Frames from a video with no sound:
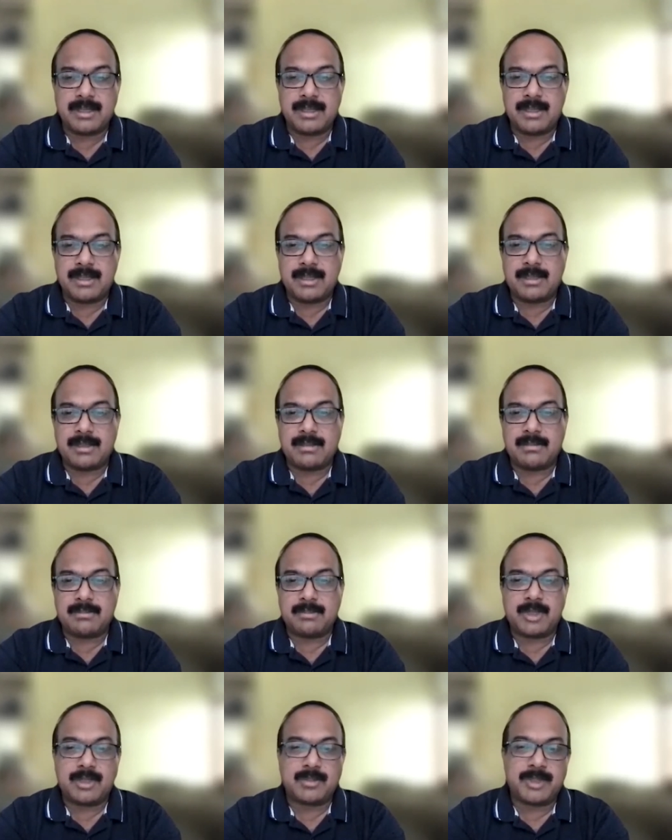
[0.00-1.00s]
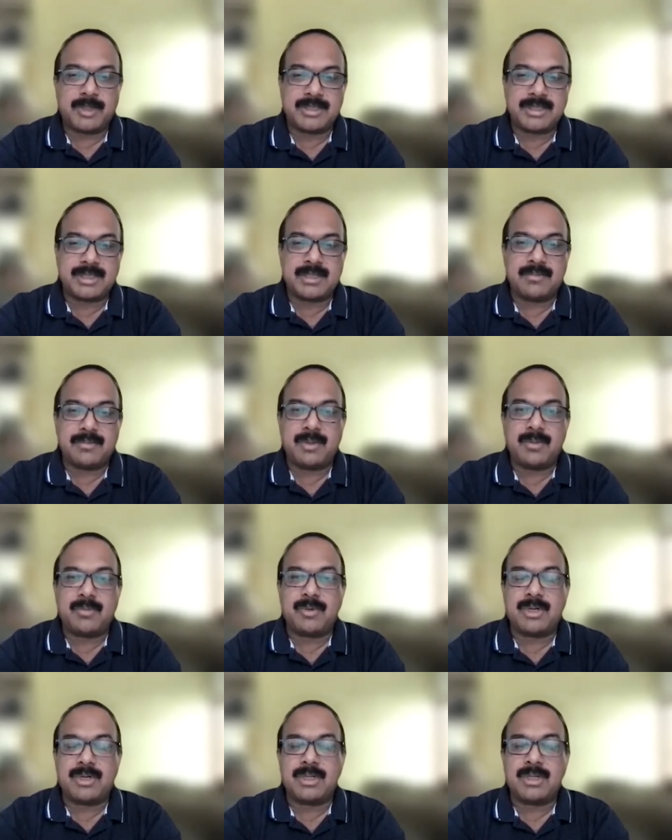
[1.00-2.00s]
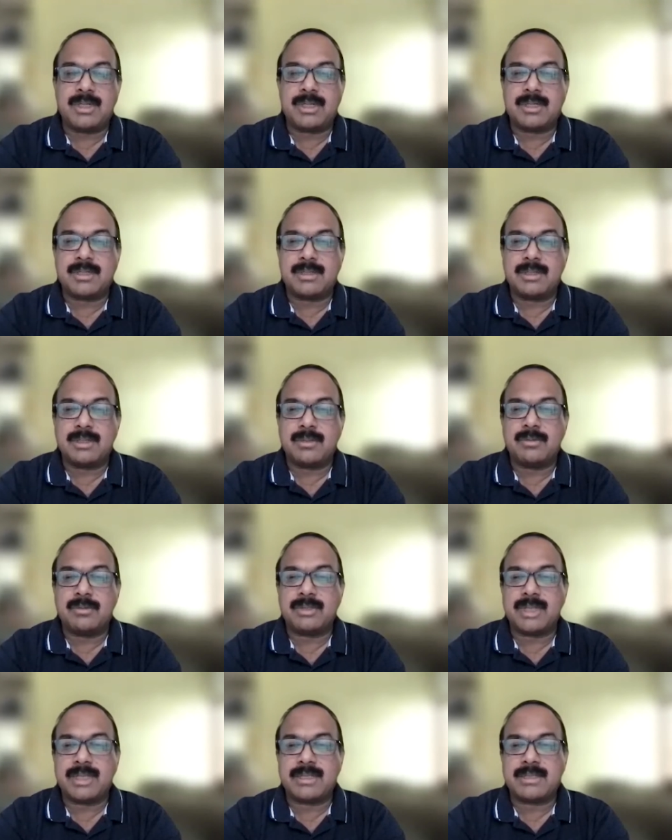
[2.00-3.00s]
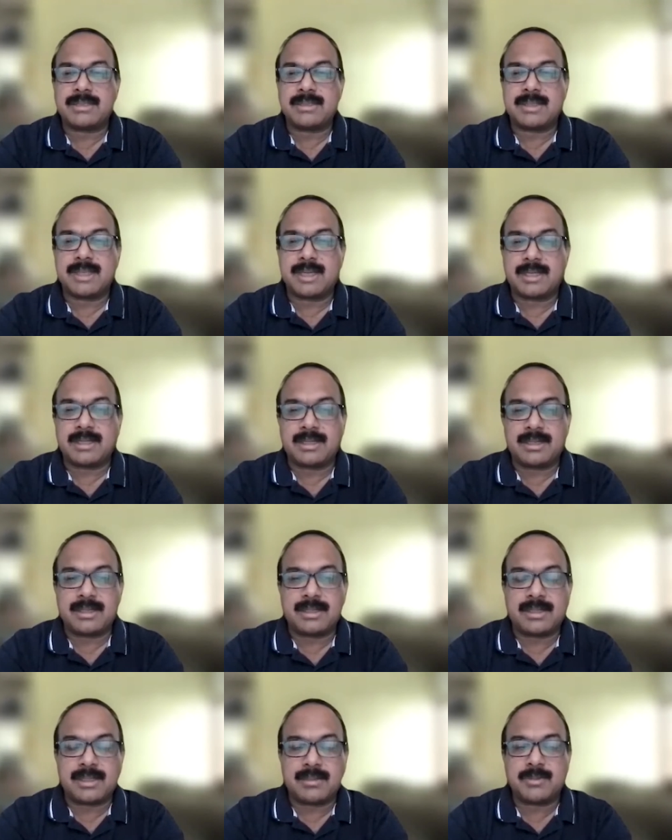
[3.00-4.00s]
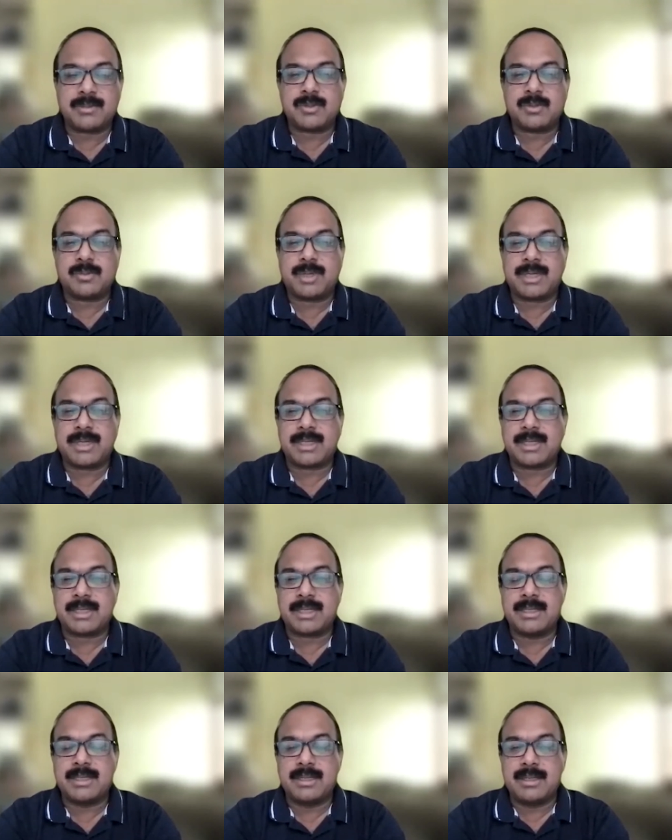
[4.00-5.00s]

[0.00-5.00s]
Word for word: mm-hmm. uh, because basically we want uh, new things that comes to market